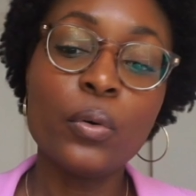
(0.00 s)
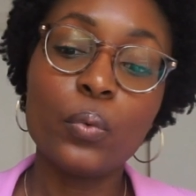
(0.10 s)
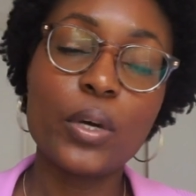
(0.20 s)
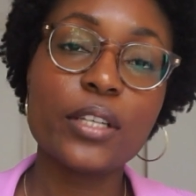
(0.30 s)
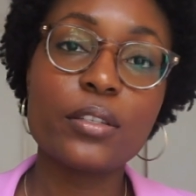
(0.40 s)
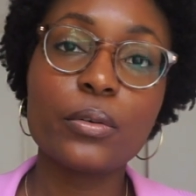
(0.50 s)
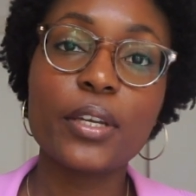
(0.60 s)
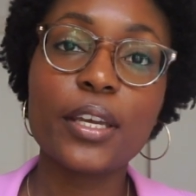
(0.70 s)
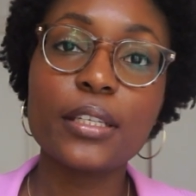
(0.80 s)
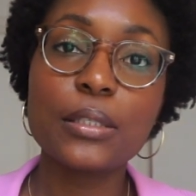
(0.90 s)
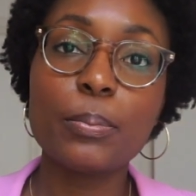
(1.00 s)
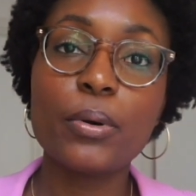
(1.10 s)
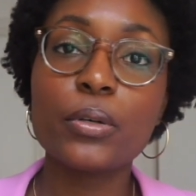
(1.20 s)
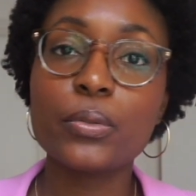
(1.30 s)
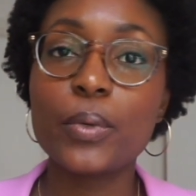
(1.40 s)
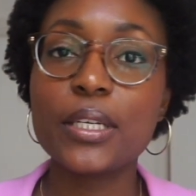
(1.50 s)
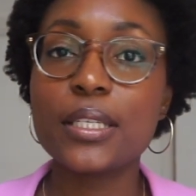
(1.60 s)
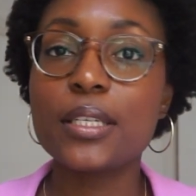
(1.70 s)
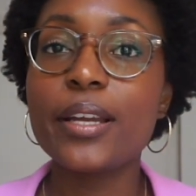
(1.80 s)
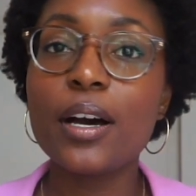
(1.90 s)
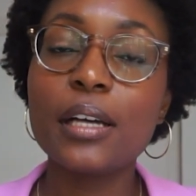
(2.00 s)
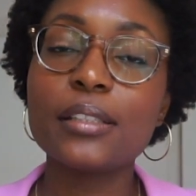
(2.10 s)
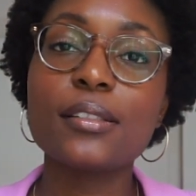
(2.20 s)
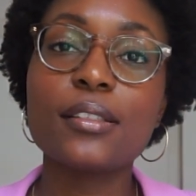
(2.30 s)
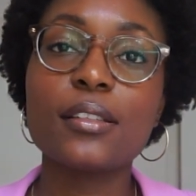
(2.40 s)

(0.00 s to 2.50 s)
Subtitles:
what is okay to post, what is not,